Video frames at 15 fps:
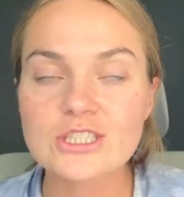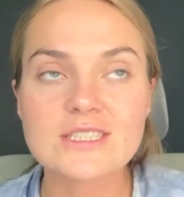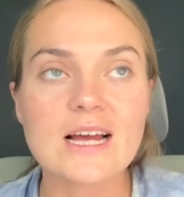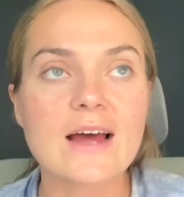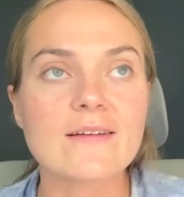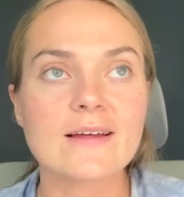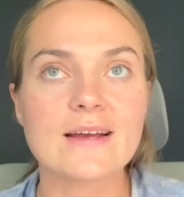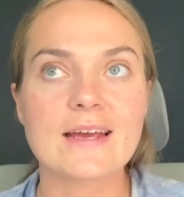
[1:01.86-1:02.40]
I
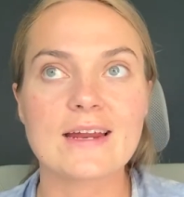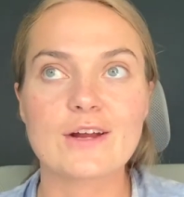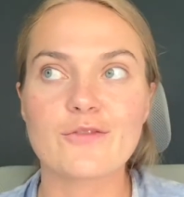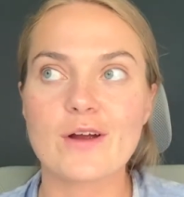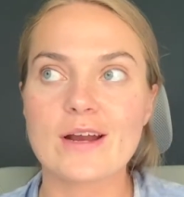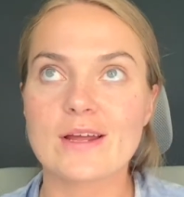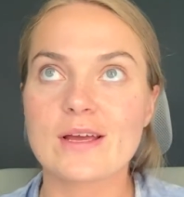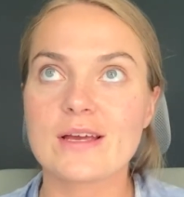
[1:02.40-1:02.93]
like getting
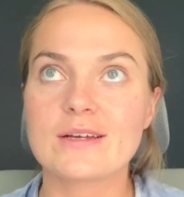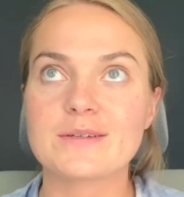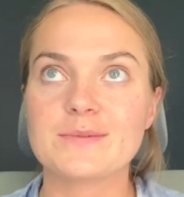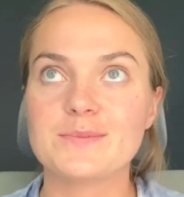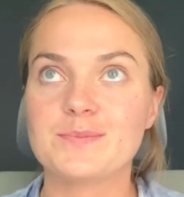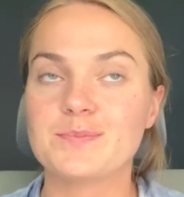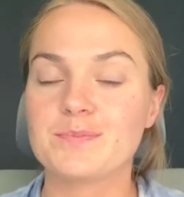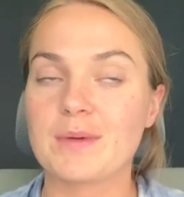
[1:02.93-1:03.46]
ready.
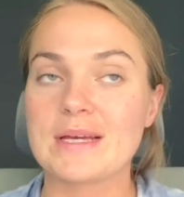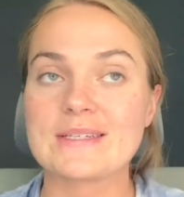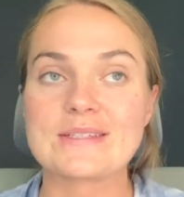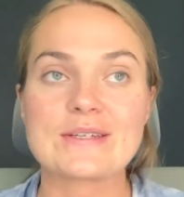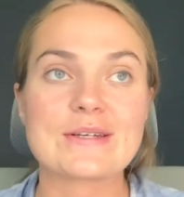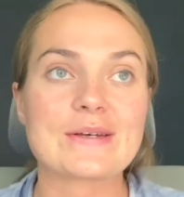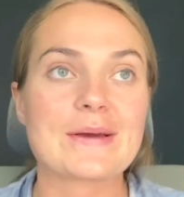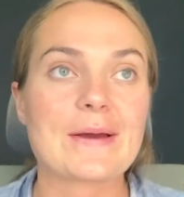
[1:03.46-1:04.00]

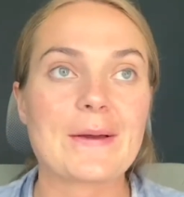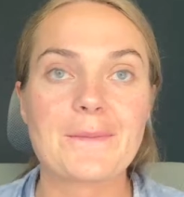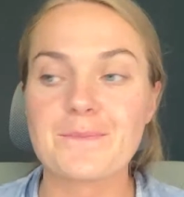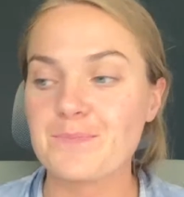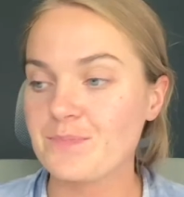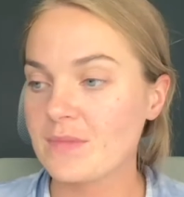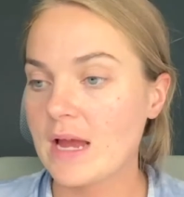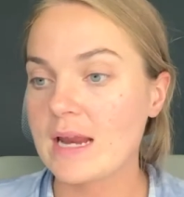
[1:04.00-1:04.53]
Basically,
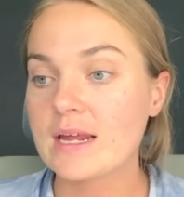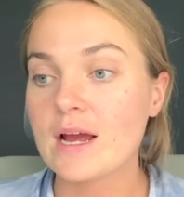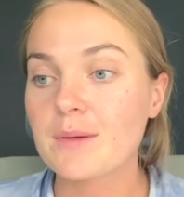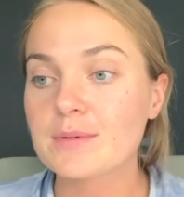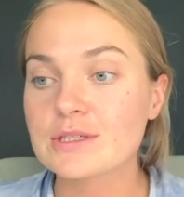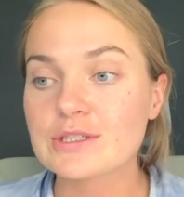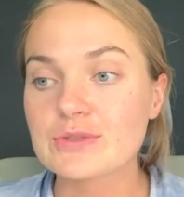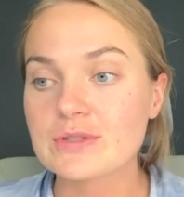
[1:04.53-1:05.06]
any
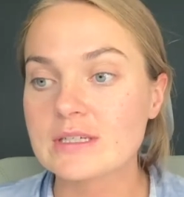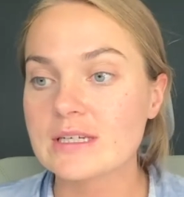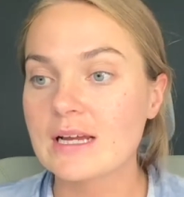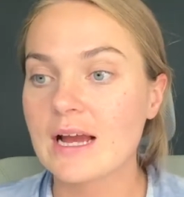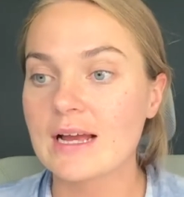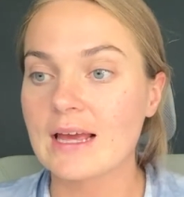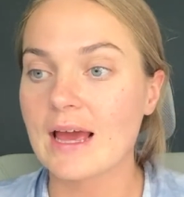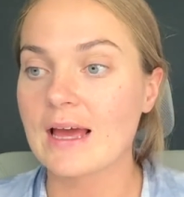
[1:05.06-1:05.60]
opportunity
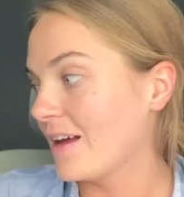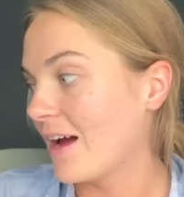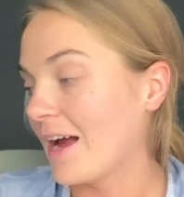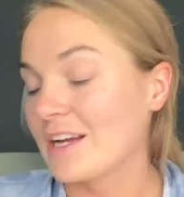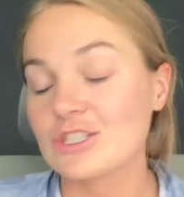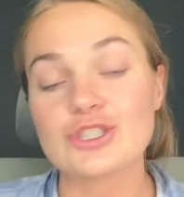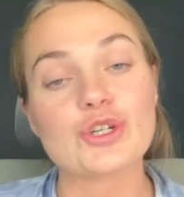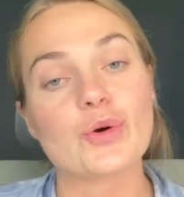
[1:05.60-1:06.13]
I get, I
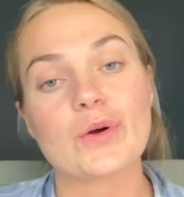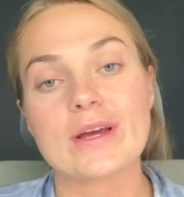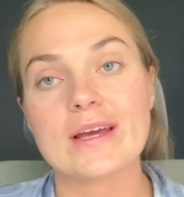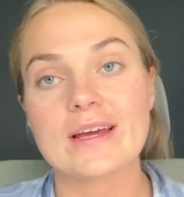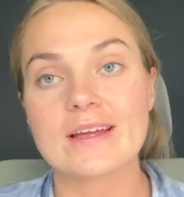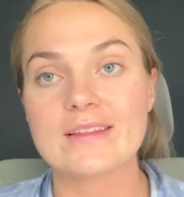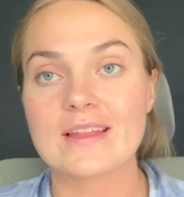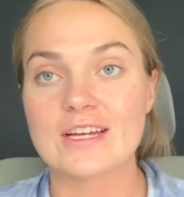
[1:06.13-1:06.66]
enjoy
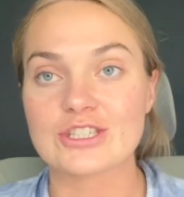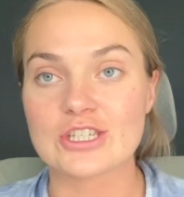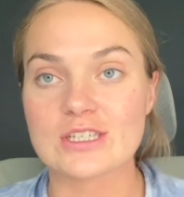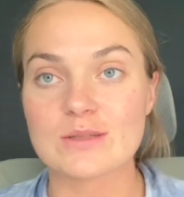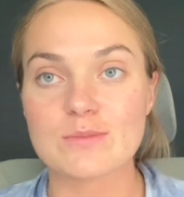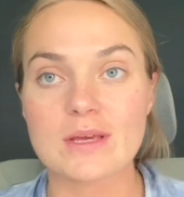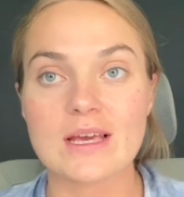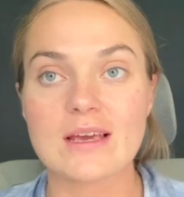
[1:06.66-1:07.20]
it. That's just
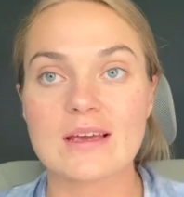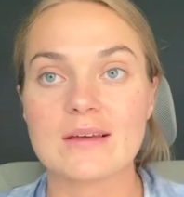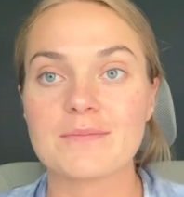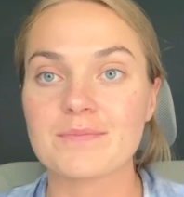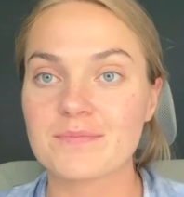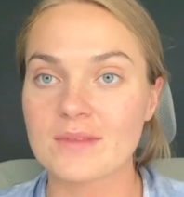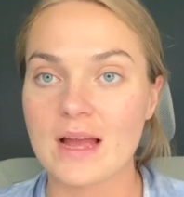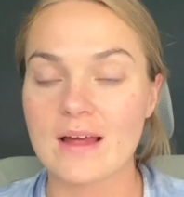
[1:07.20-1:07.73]
me.
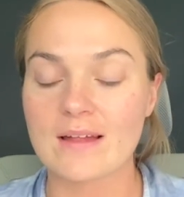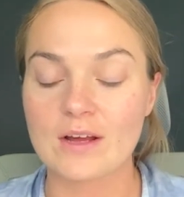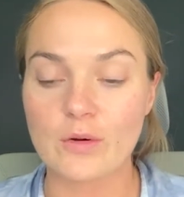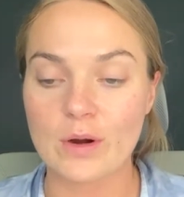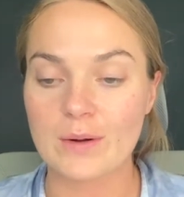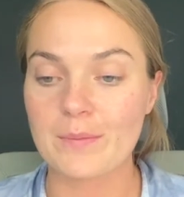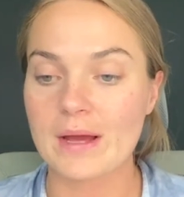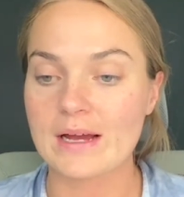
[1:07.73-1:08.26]
I like
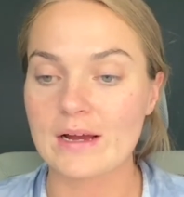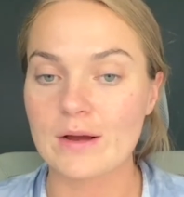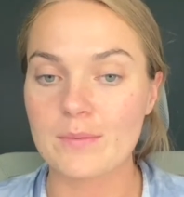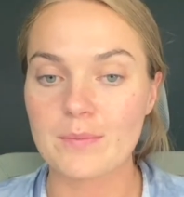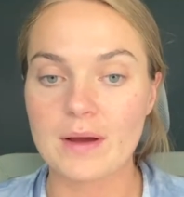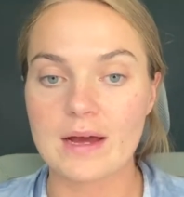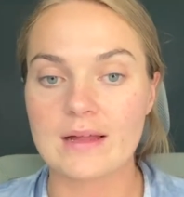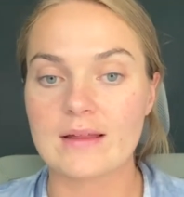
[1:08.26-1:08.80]
wearing makeup.
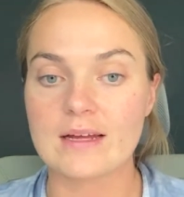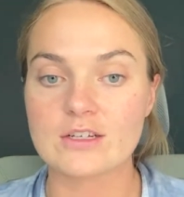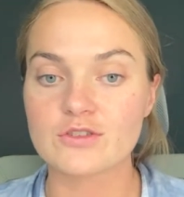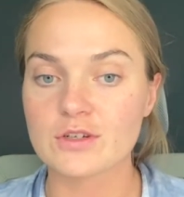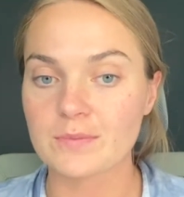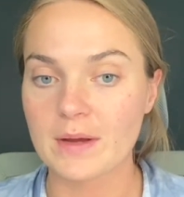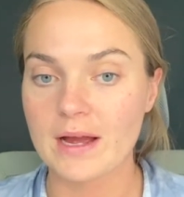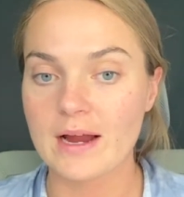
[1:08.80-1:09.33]
I like
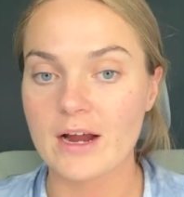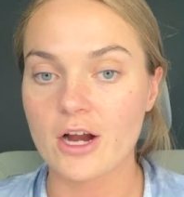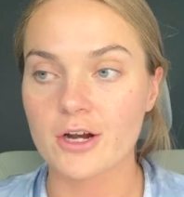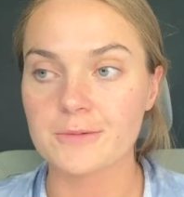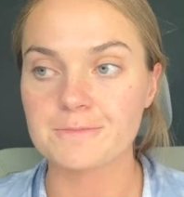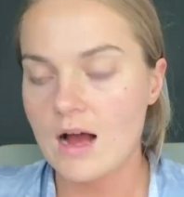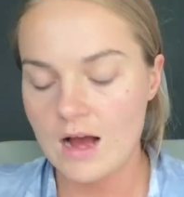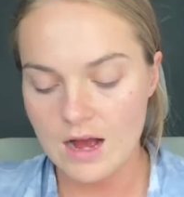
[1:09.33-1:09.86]
doing my hair.